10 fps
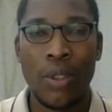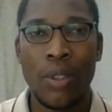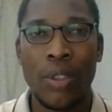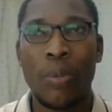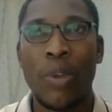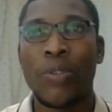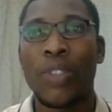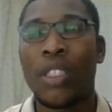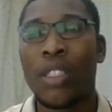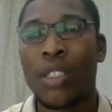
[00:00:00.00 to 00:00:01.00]
some of
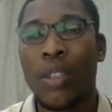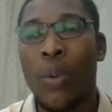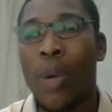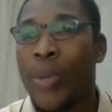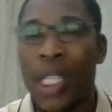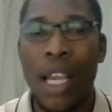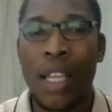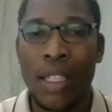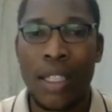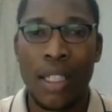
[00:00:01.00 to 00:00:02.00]
these
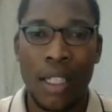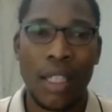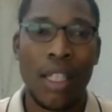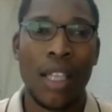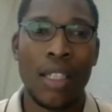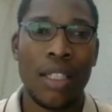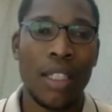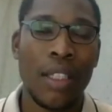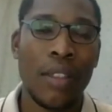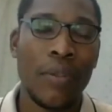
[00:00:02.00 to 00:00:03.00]
websites that
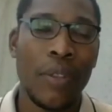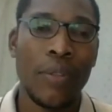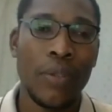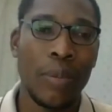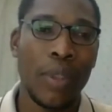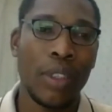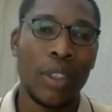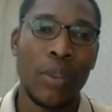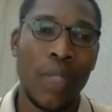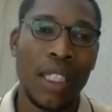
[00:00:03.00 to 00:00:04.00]
give
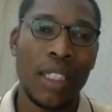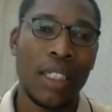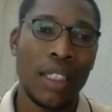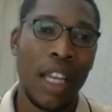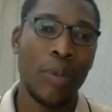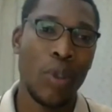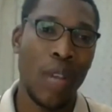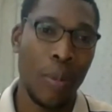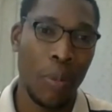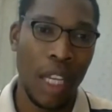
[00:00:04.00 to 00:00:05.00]
information when it is time to
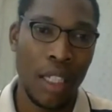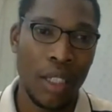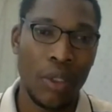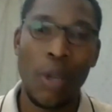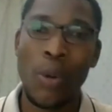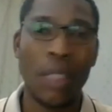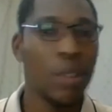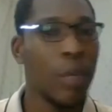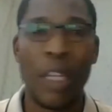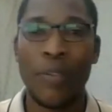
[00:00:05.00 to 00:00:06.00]
apply. You don't want to
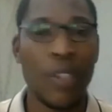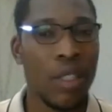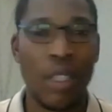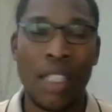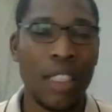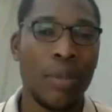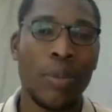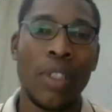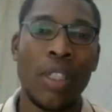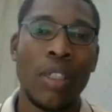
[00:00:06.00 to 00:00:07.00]
apply for a scholarship
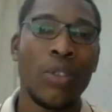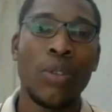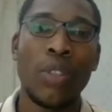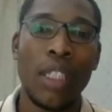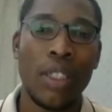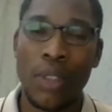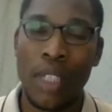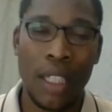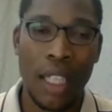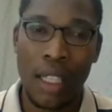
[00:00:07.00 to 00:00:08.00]
2 days to the
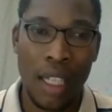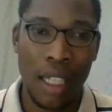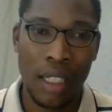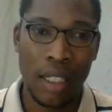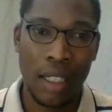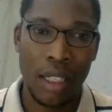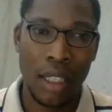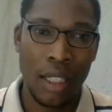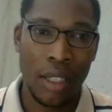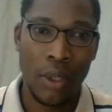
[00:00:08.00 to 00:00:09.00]
deadline.
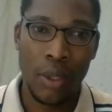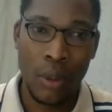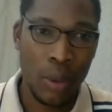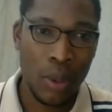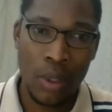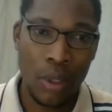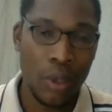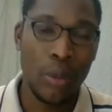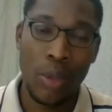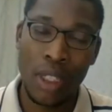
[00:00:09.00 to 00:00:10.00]
You
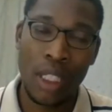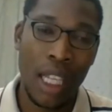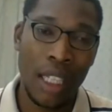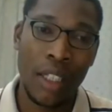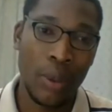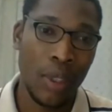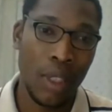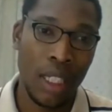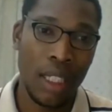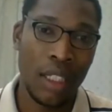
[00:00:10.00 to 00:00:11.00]
most likely will not
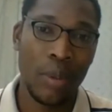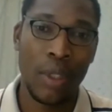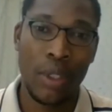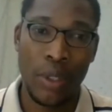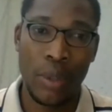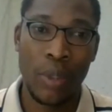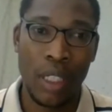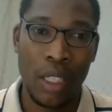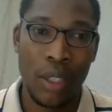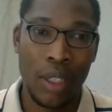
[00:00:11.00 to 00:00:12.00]
get it because you'll be in
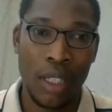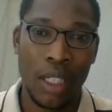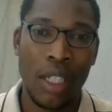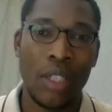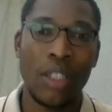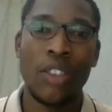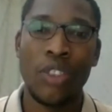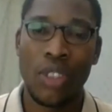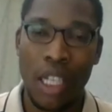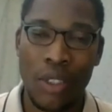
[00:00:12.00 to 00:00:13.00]
a hurry. You need to
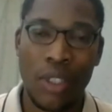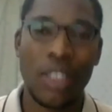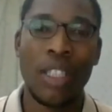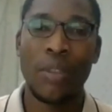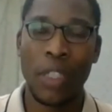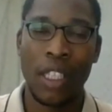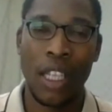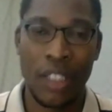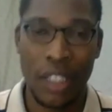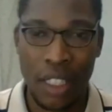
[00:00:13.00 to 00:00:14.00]
write your statement and
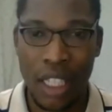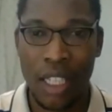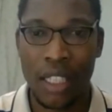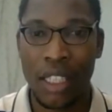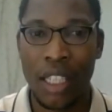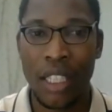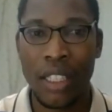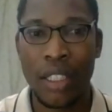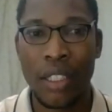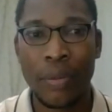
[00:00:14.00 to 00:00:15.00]
rewrite it.